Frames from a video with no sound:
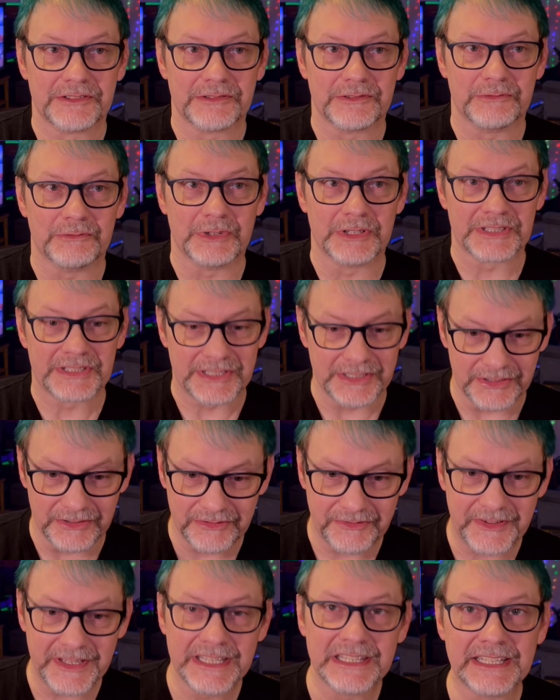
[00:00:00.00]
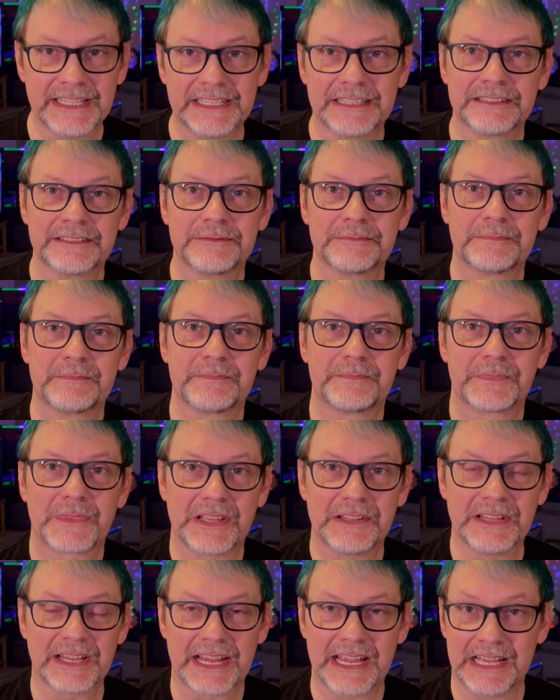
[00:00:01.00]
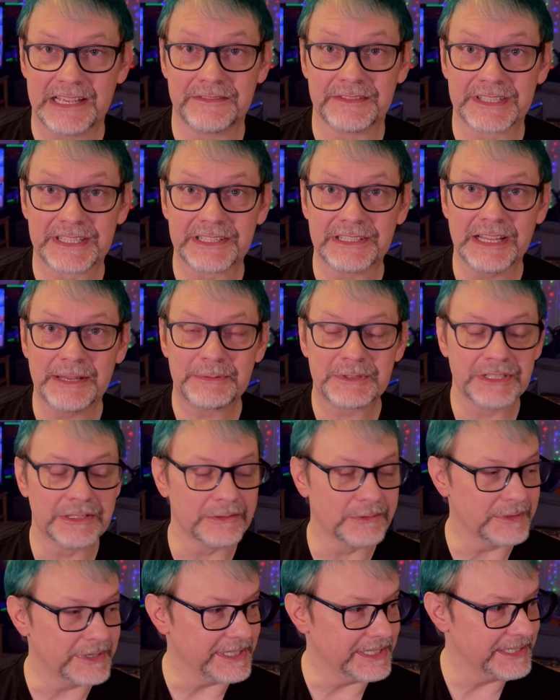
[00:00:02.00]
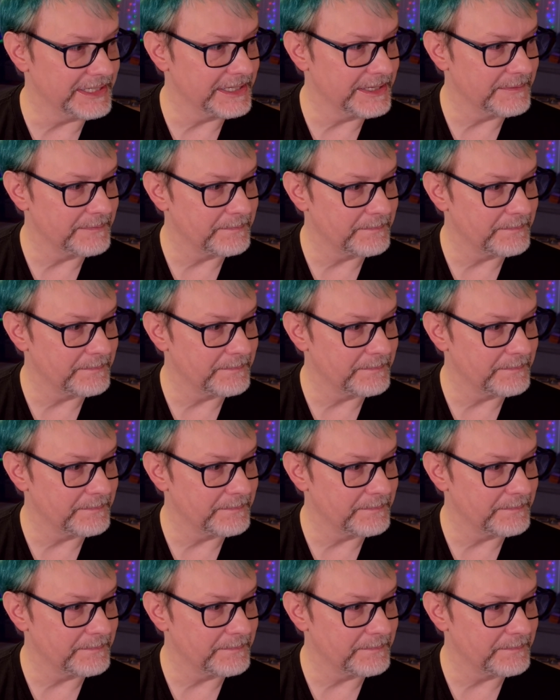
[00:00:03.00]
while still feeling like I haven't slept in a week,